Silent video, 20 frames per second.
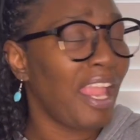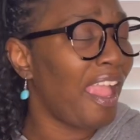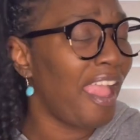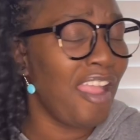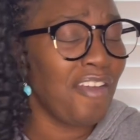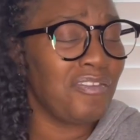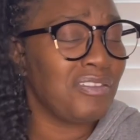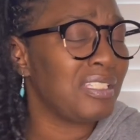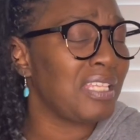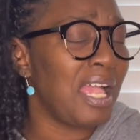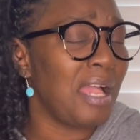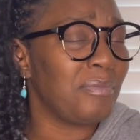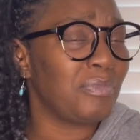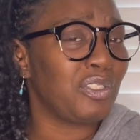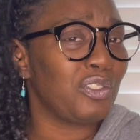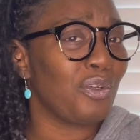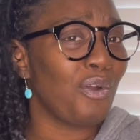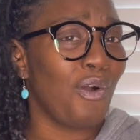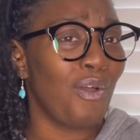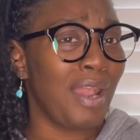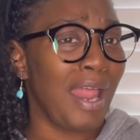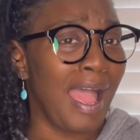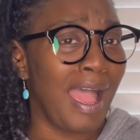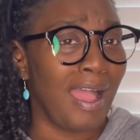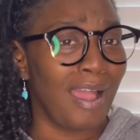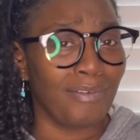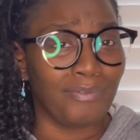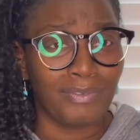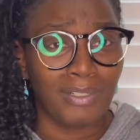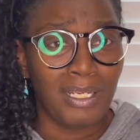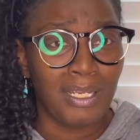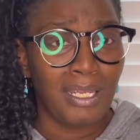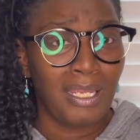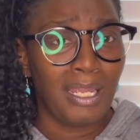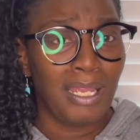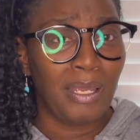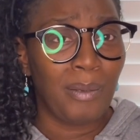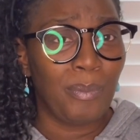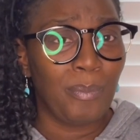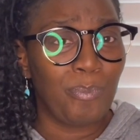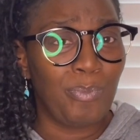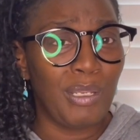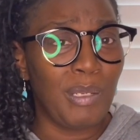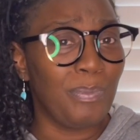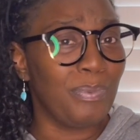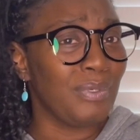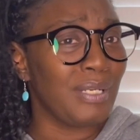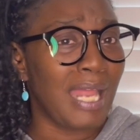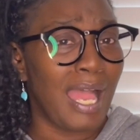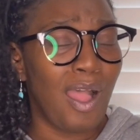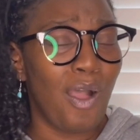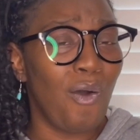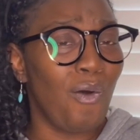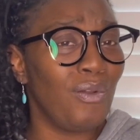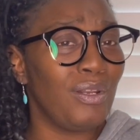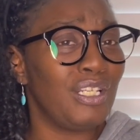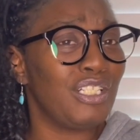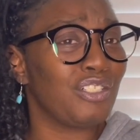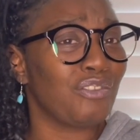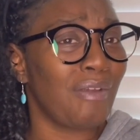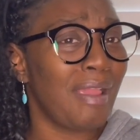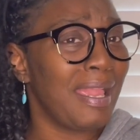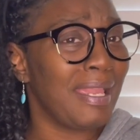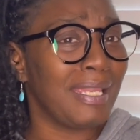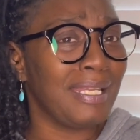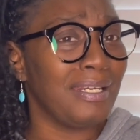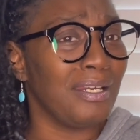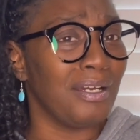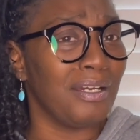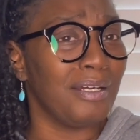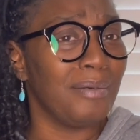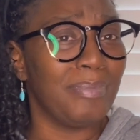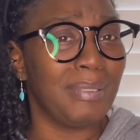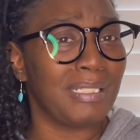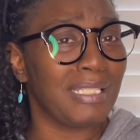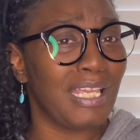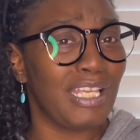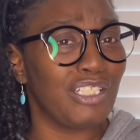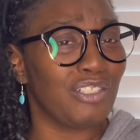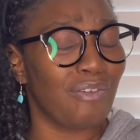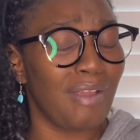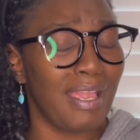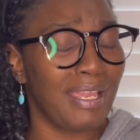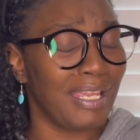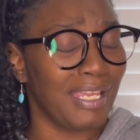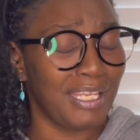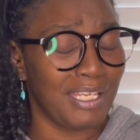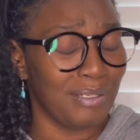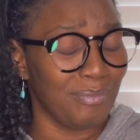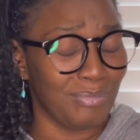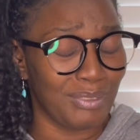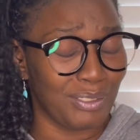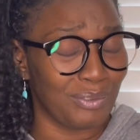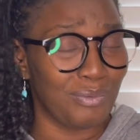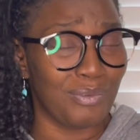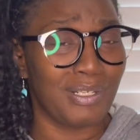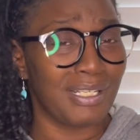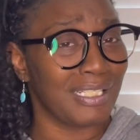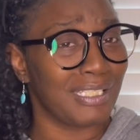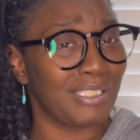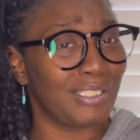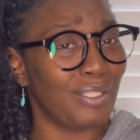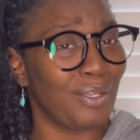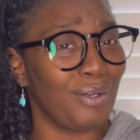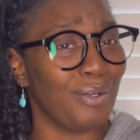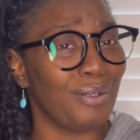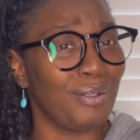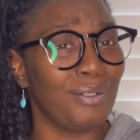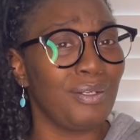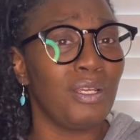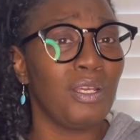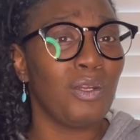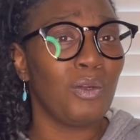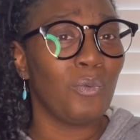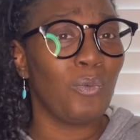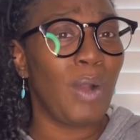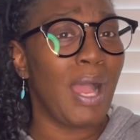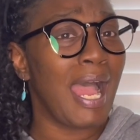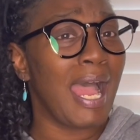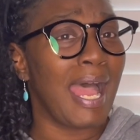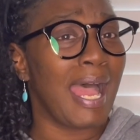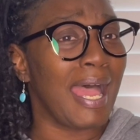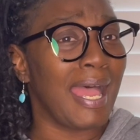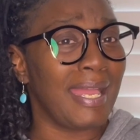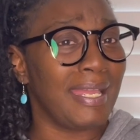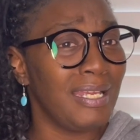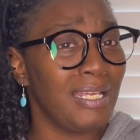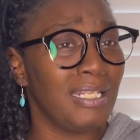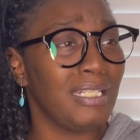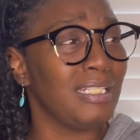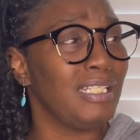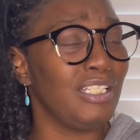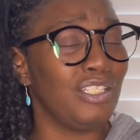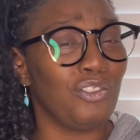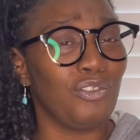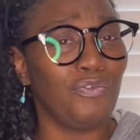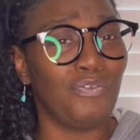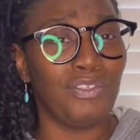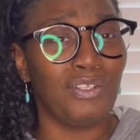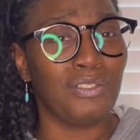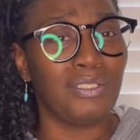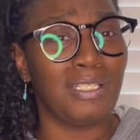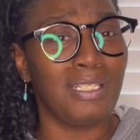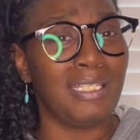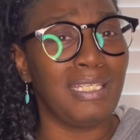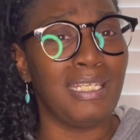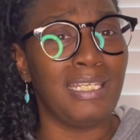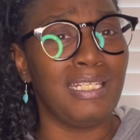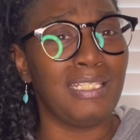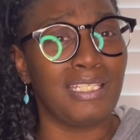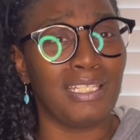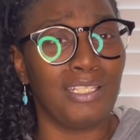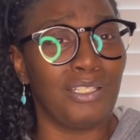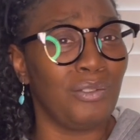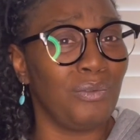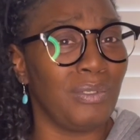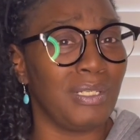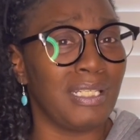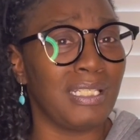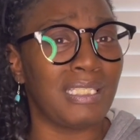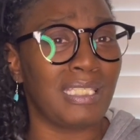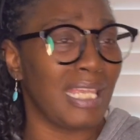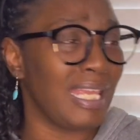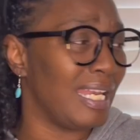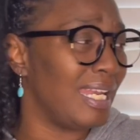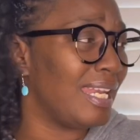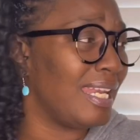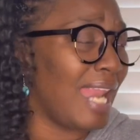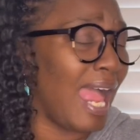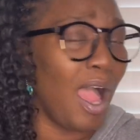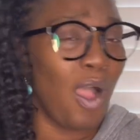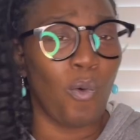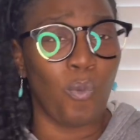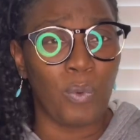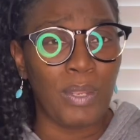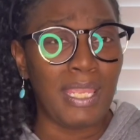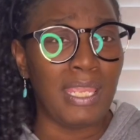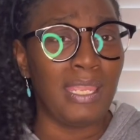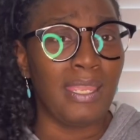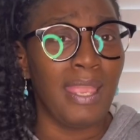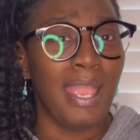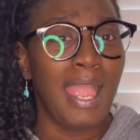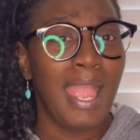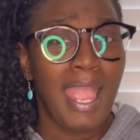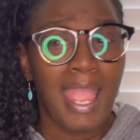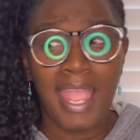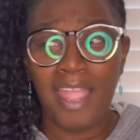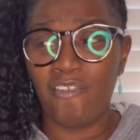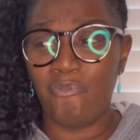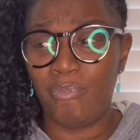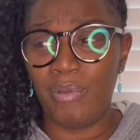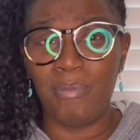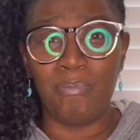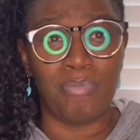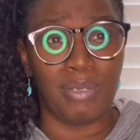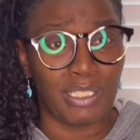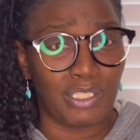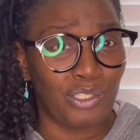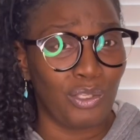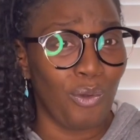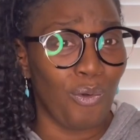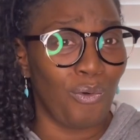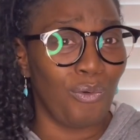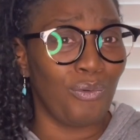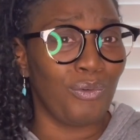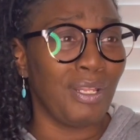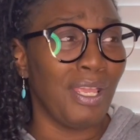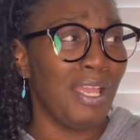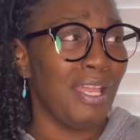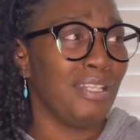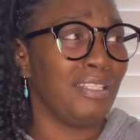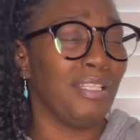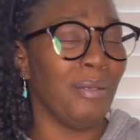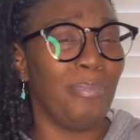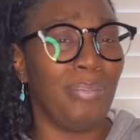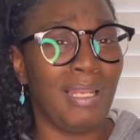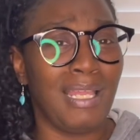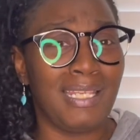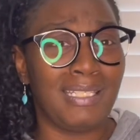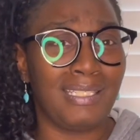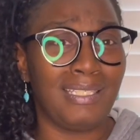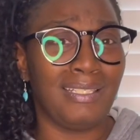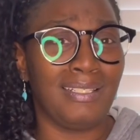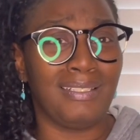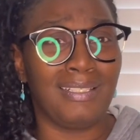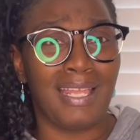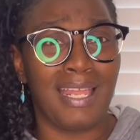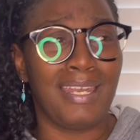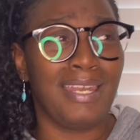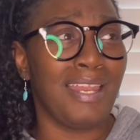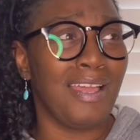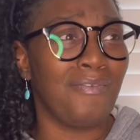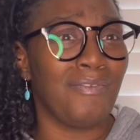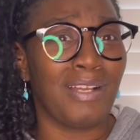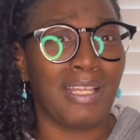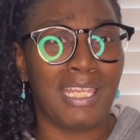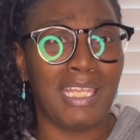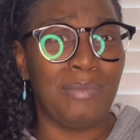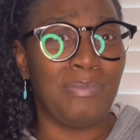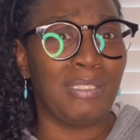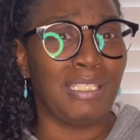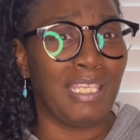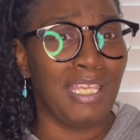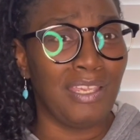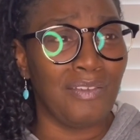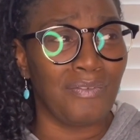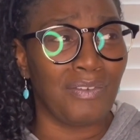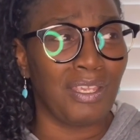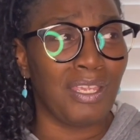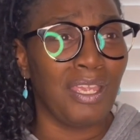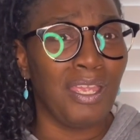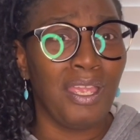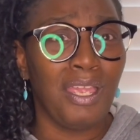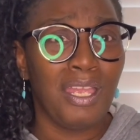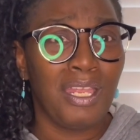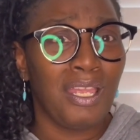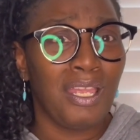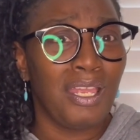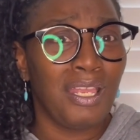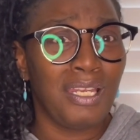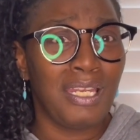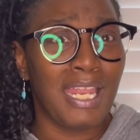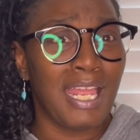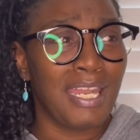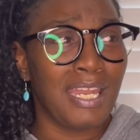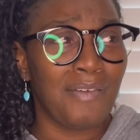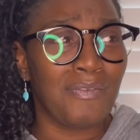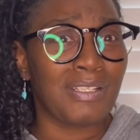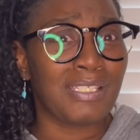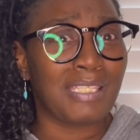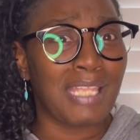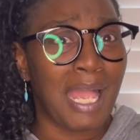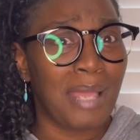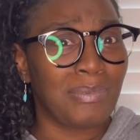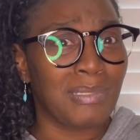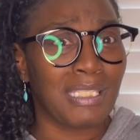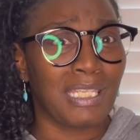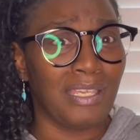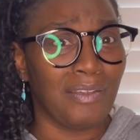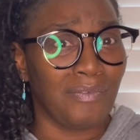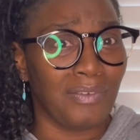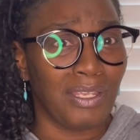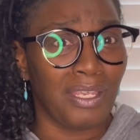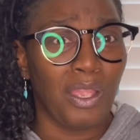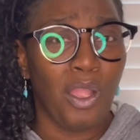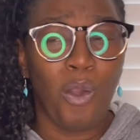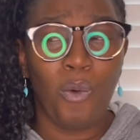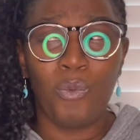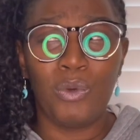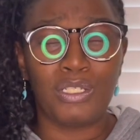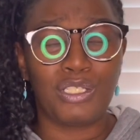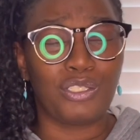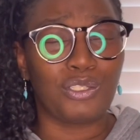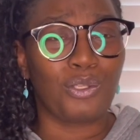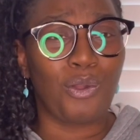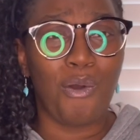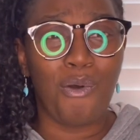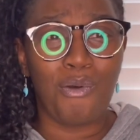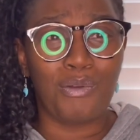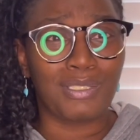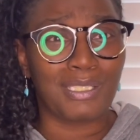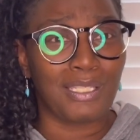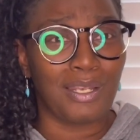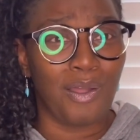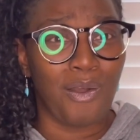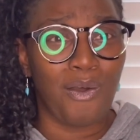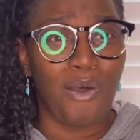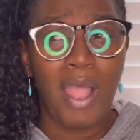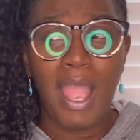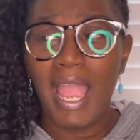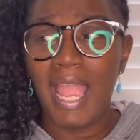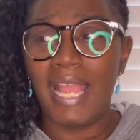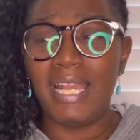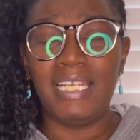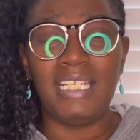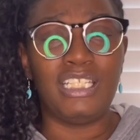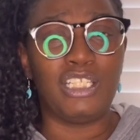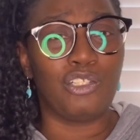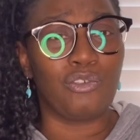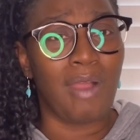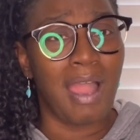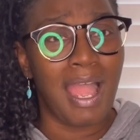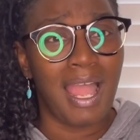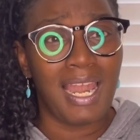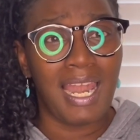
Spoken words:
Every time she go live, people not only dragging her, but they dragging him too. Because, sir, why did you feel the need to do this? And now we have been bestowed the blessing that never keeps giving, that never stops giving, which is coleslaw and these dry